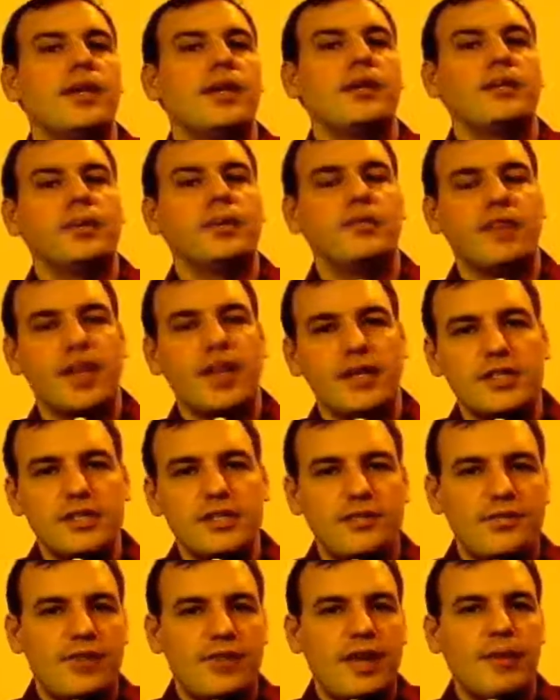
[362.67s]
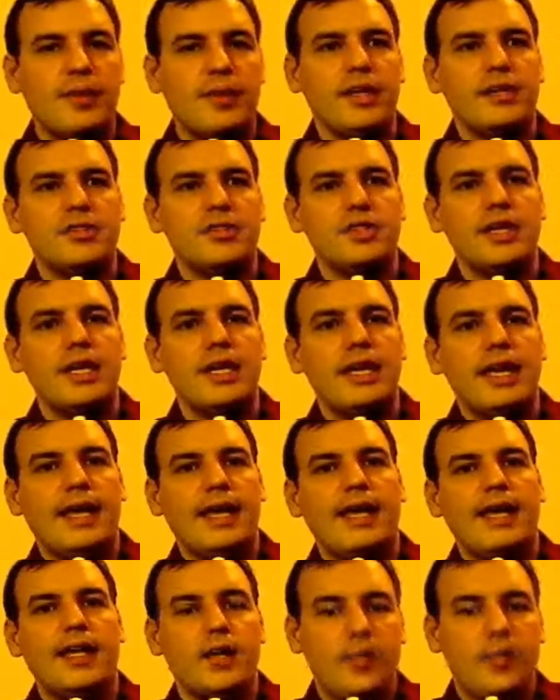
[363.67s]
made up of lots of families.
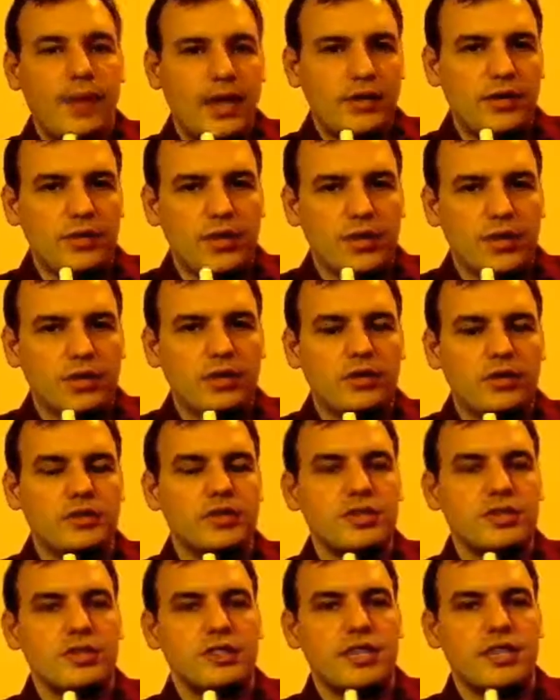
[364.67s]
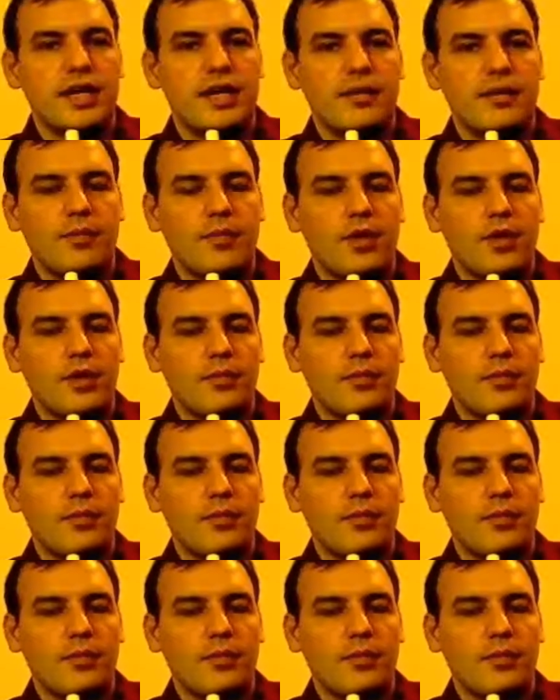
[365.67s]
And in a patriarchal society,